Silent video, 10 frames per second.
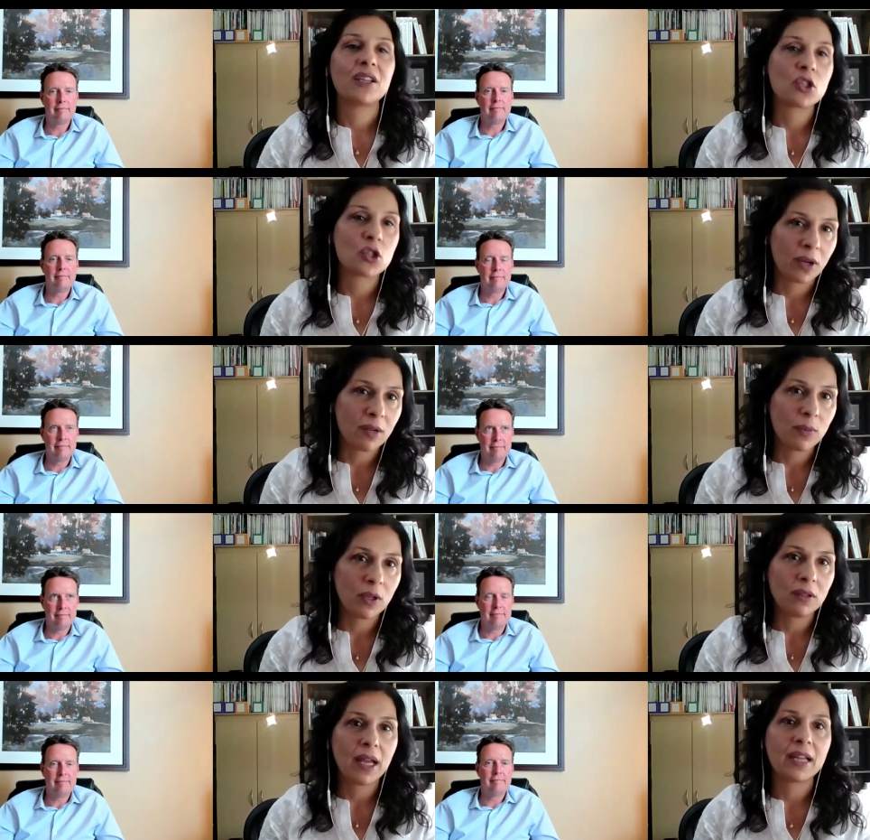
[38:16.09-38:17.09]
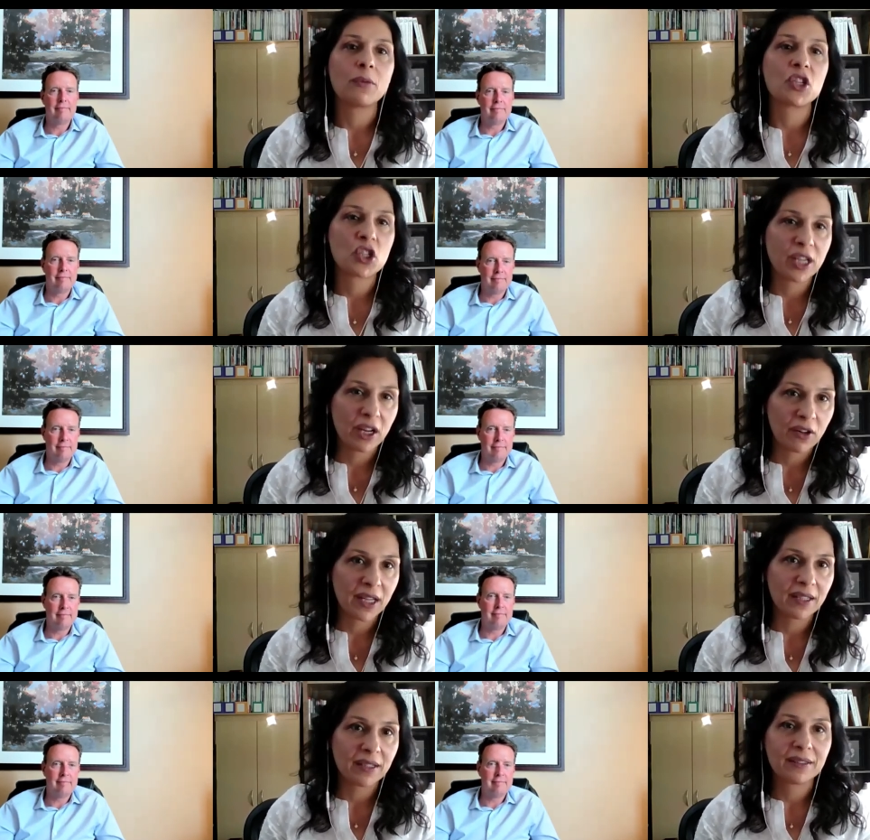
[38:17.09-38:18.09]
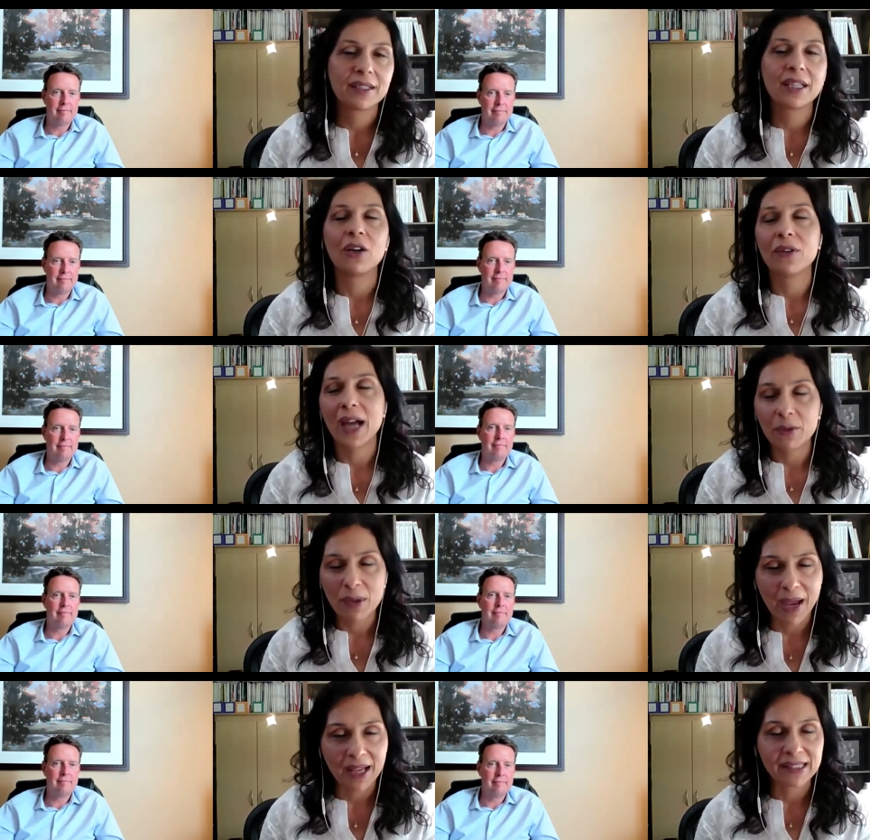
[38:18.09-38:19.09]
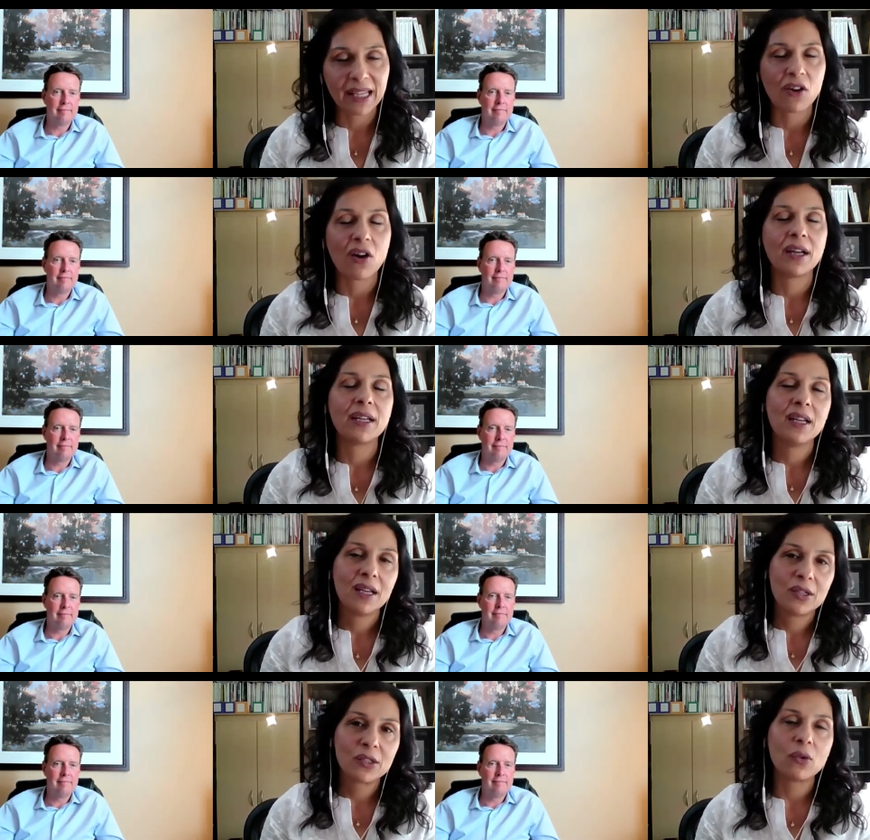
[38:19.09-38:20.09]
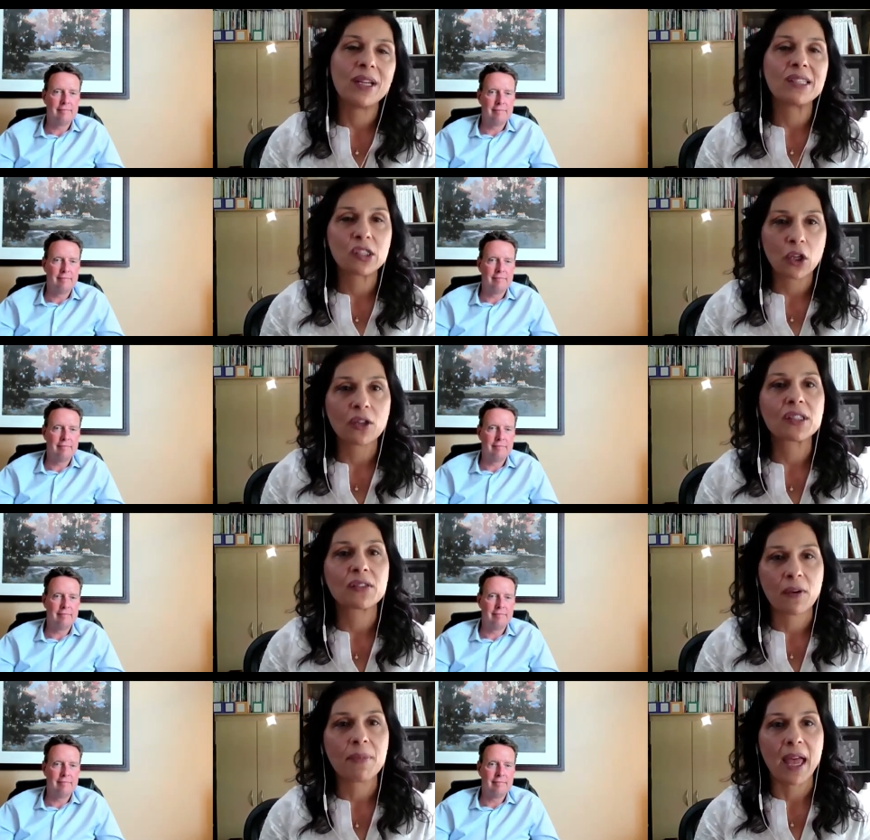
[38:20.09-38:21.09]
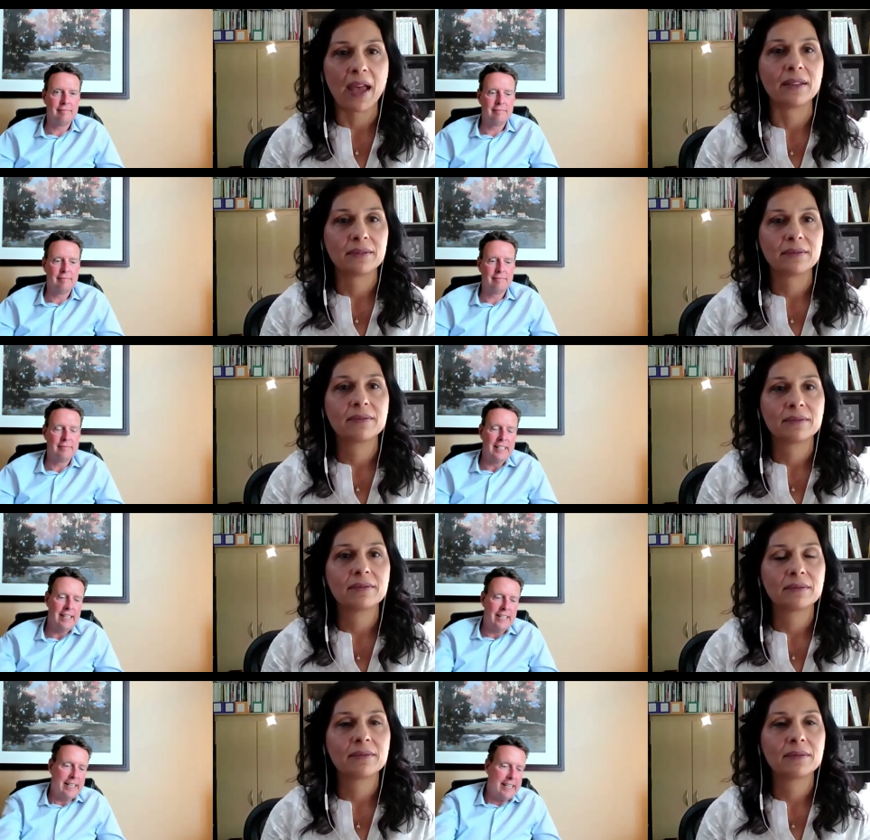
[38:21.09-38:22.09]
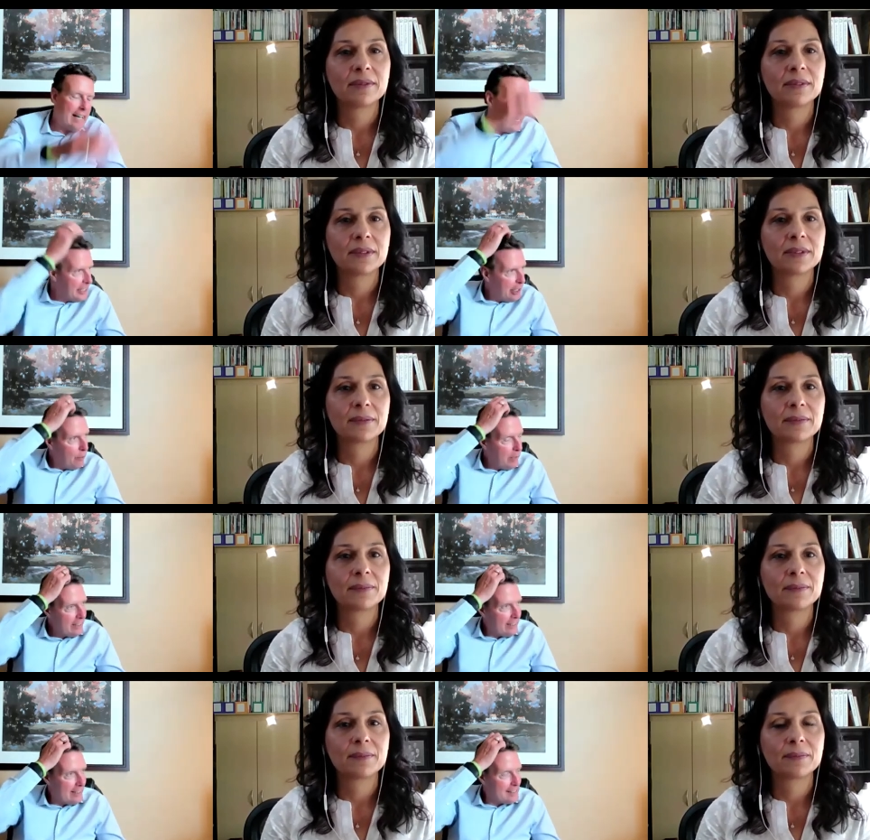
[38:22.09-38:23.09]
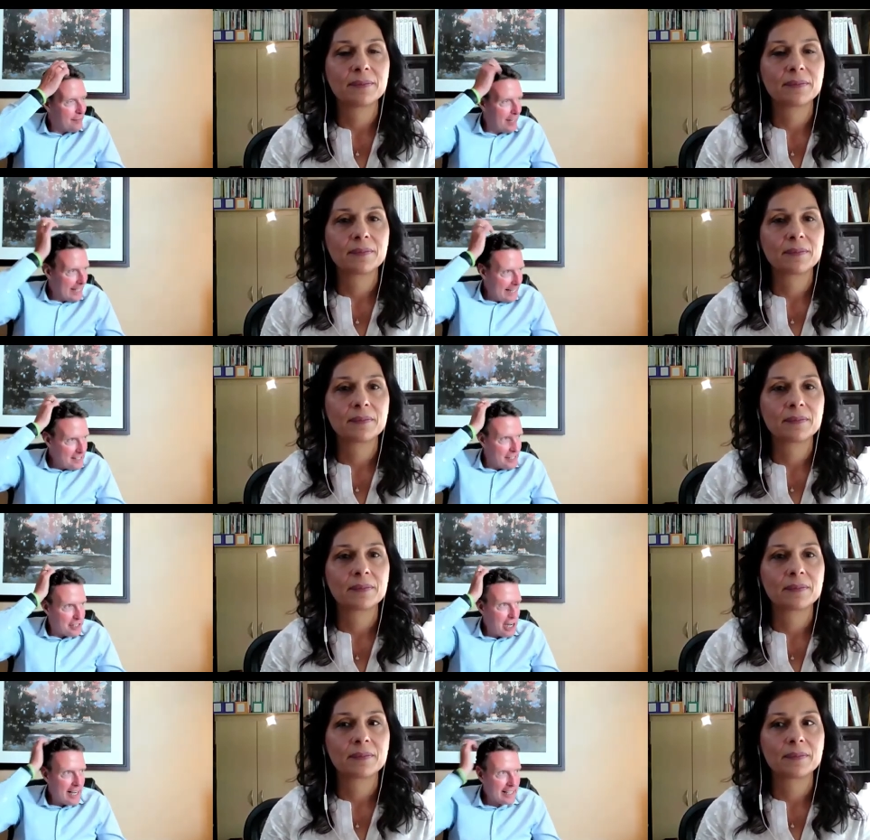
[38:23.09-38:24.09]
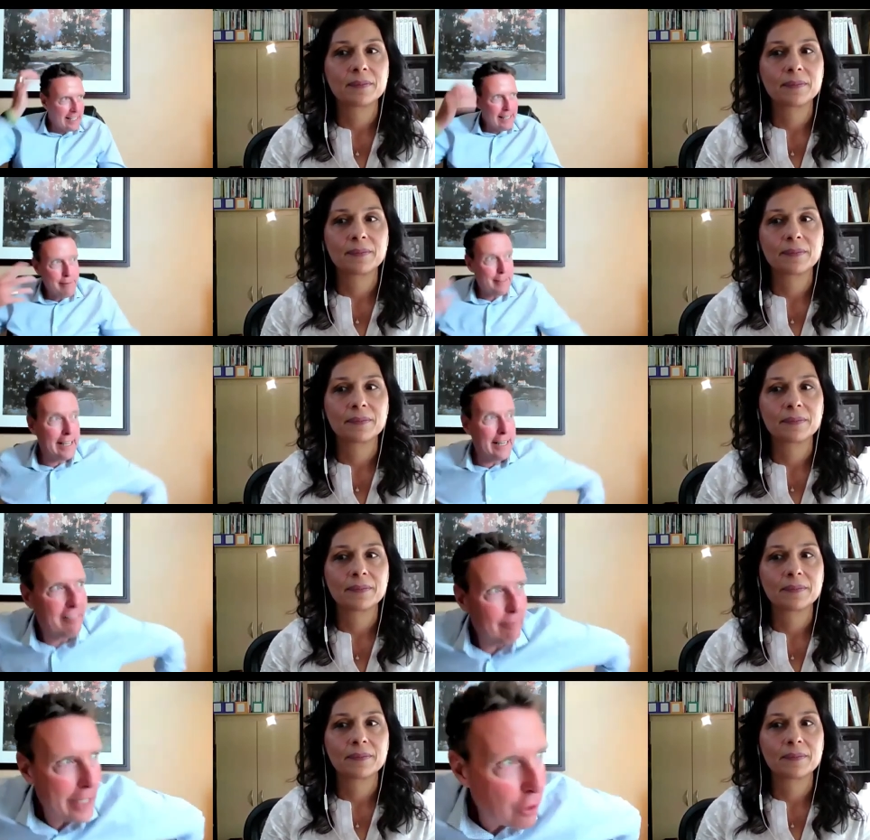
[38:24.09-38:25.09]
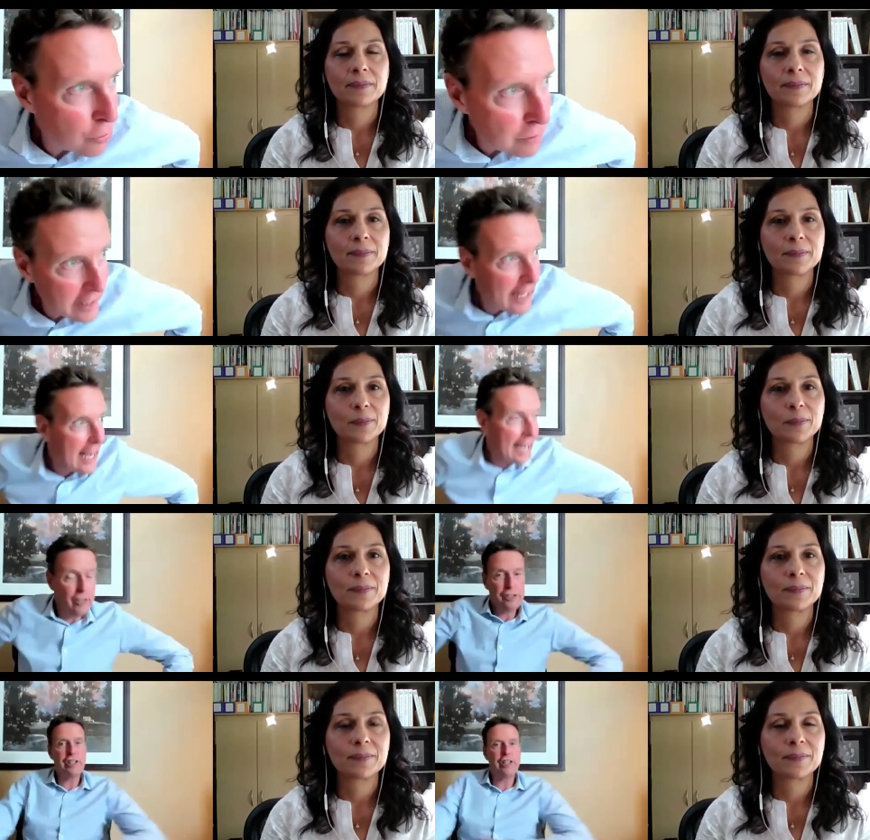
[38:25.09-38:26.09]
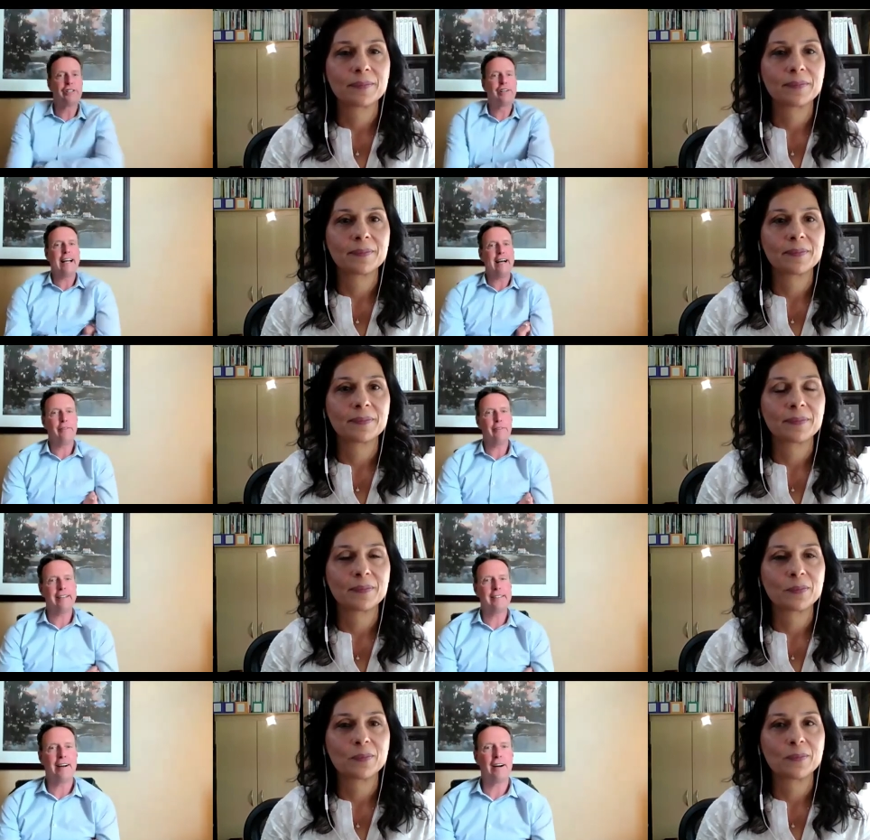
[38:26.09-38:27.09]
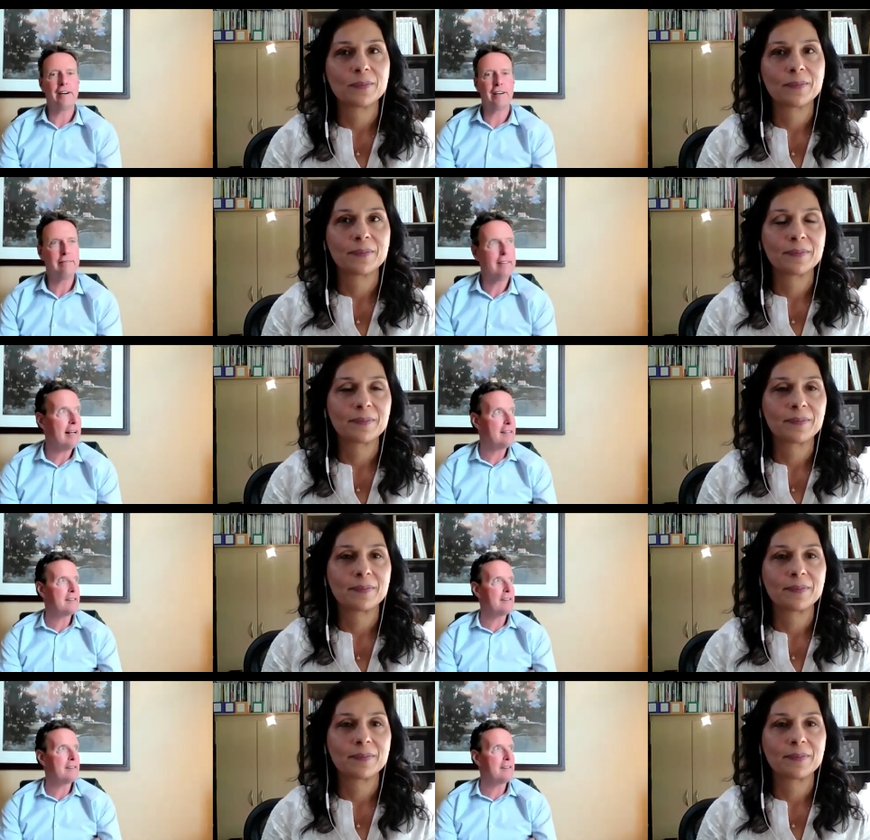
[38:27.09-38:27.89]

Speaker 1: it enjoyable how do we share it you know how do we pass that on so it starts from that
Speaker 2: yeah, and you know what? Uh, it's funny as you're talking, I'm thinking of my own adult children now that are, as